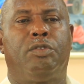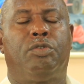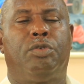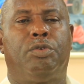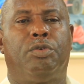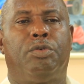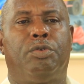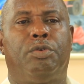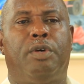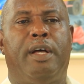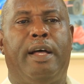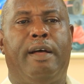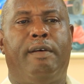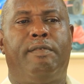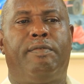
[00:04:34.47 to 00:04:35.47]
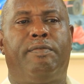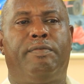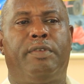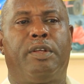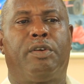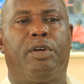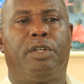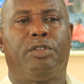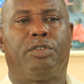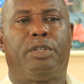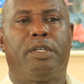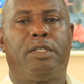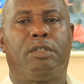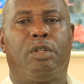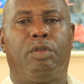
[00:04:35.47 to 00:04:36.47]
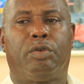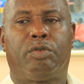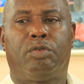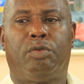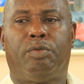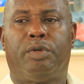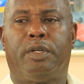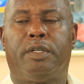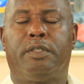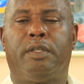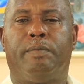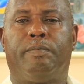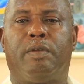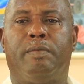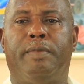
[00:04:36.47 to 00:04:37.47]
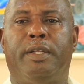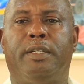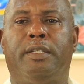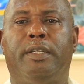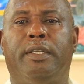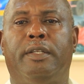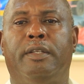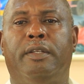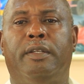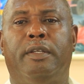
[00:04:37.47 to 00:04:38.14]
to have the countries look towards implementing